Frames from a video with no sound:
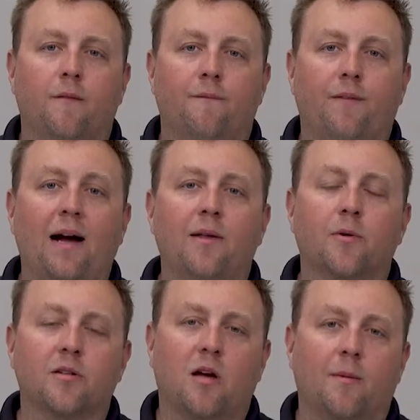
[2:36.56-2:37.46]
Finally, we're
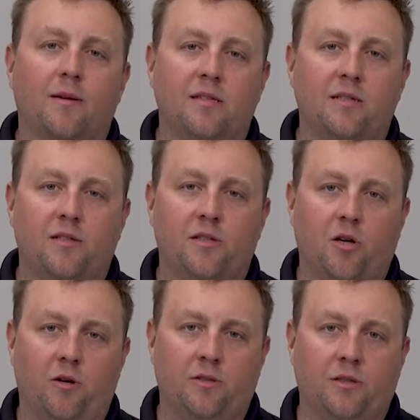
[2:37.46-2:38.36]
going to talk about DC
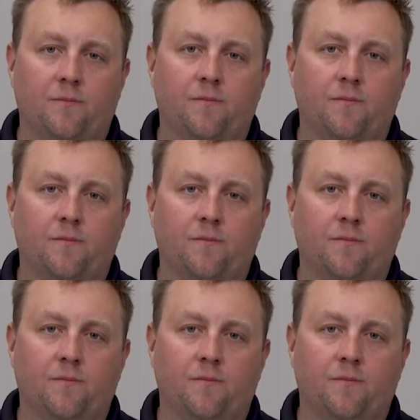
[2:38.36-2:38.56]
charging.